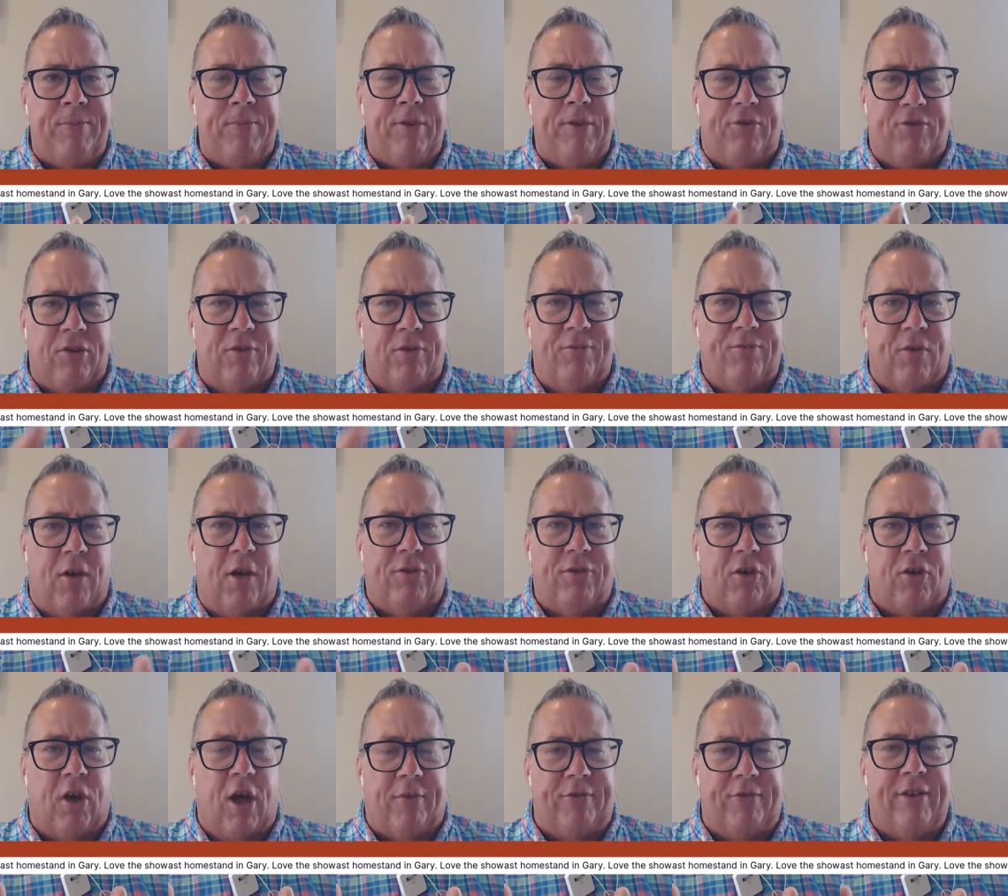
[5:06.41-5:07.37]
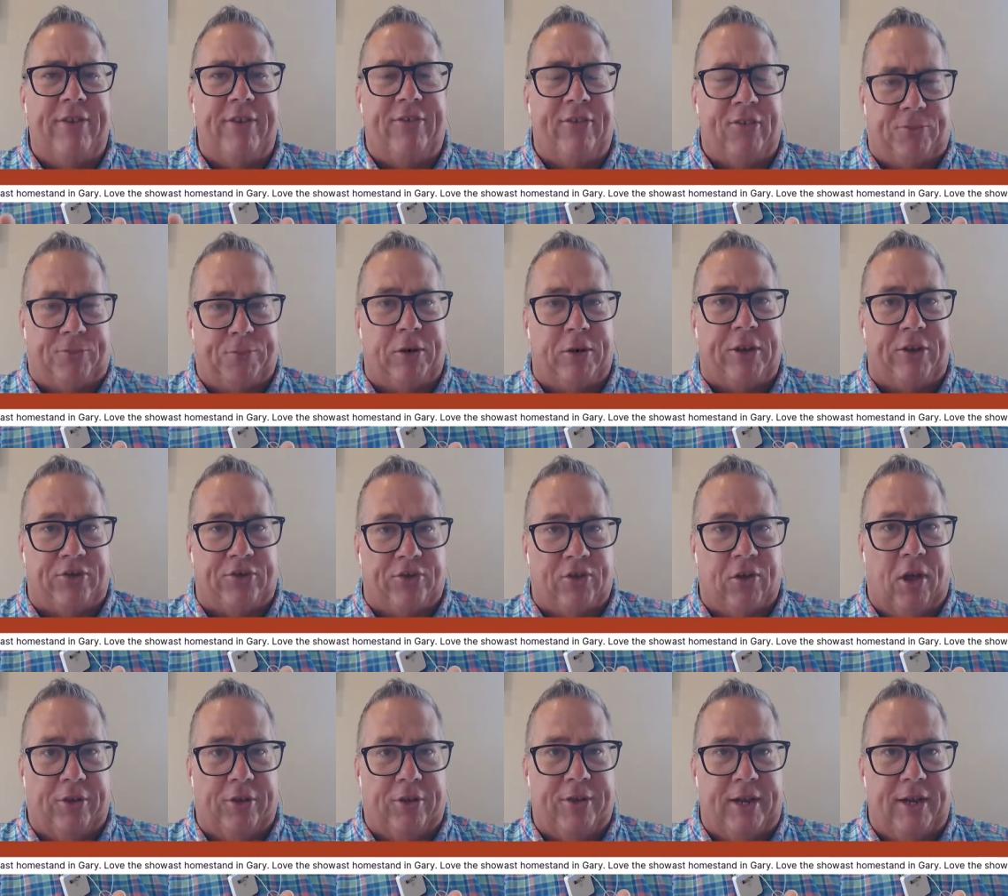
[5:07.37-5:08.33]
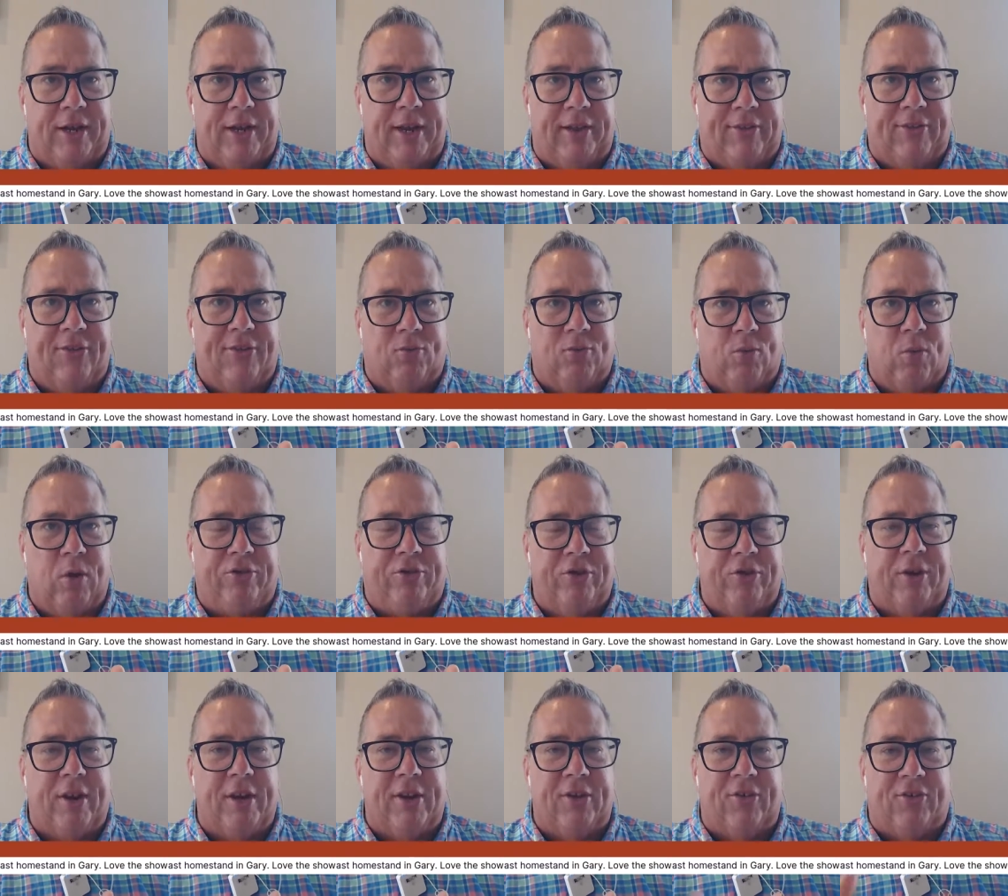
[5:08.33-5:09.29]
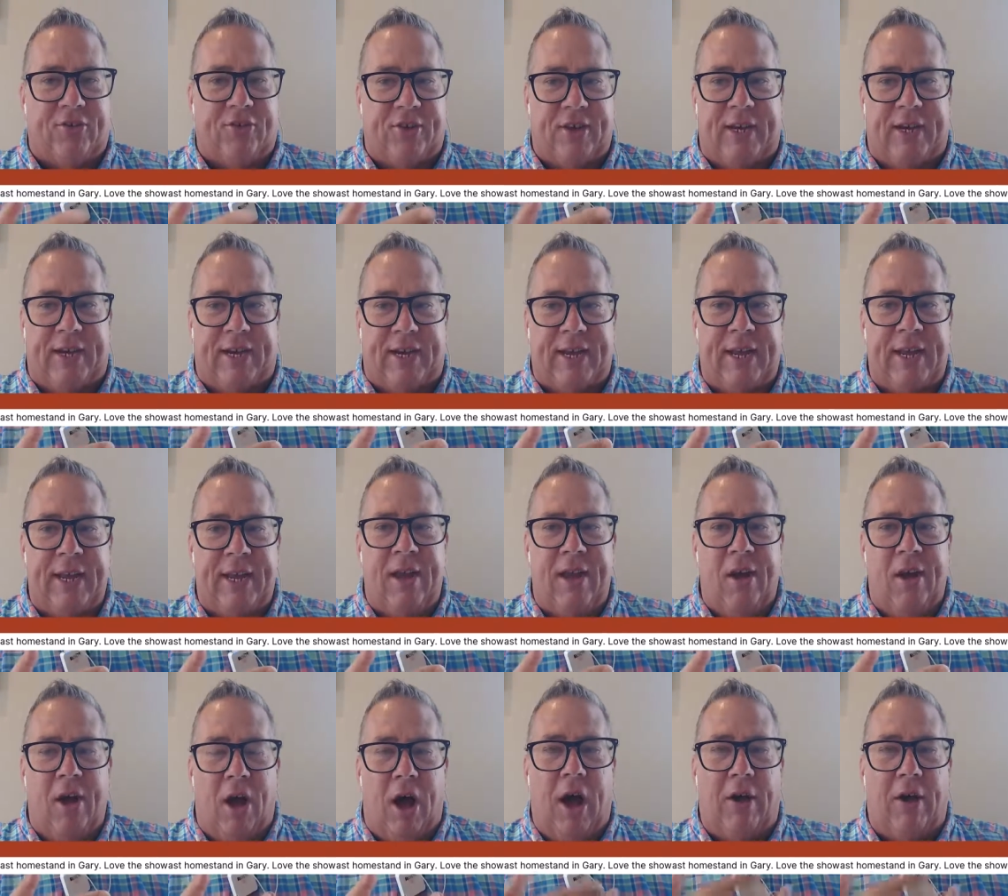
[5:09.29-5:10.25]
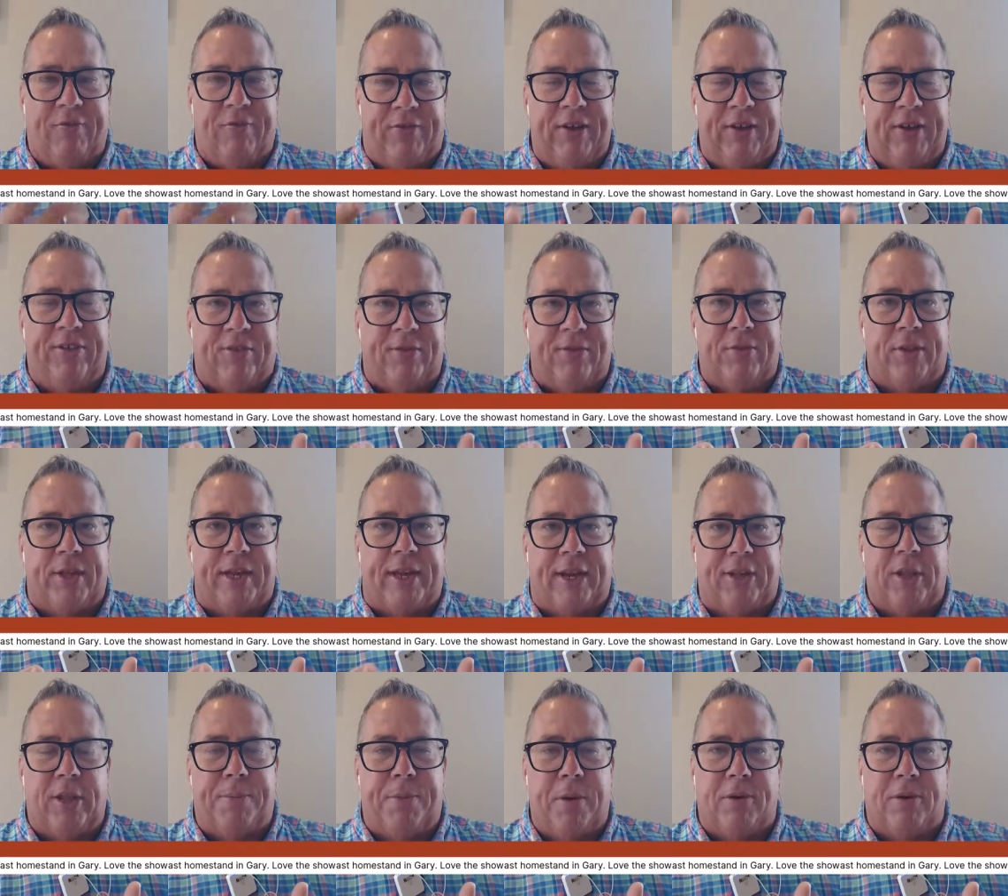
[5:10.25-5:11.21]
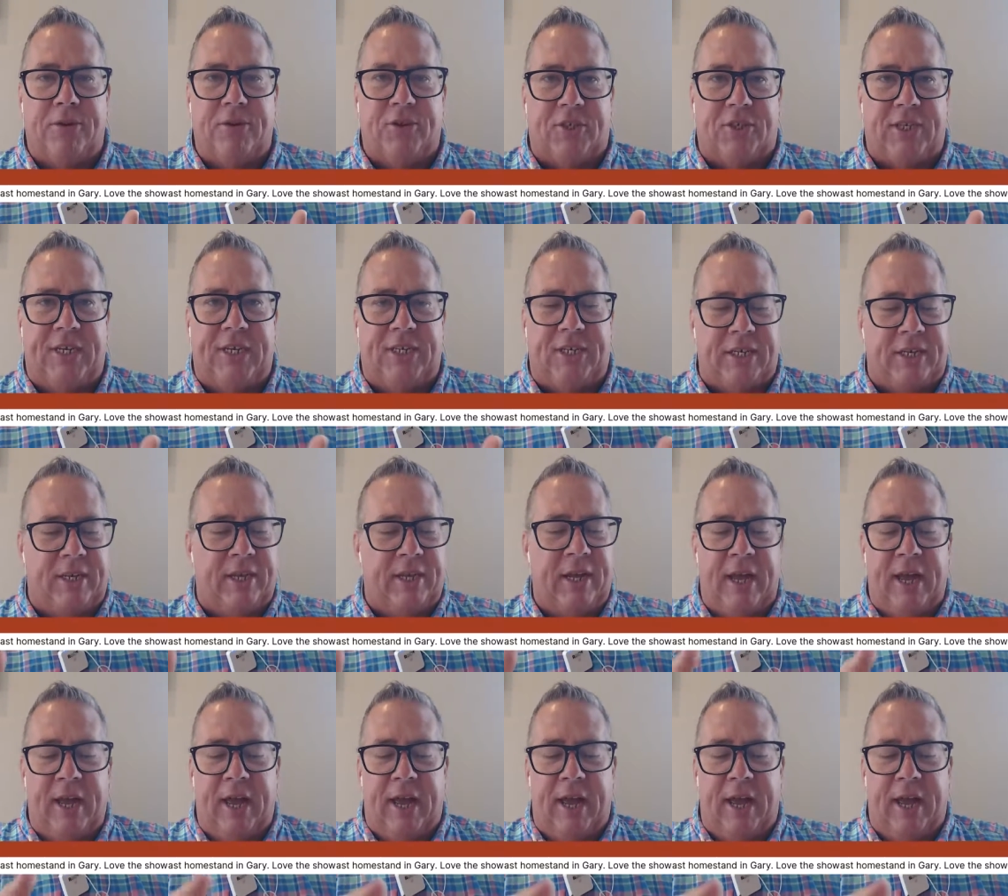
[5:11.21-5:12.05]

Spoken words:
Sioux Falls offense is pretty salty. It's what you're going to see offensively in the postseason.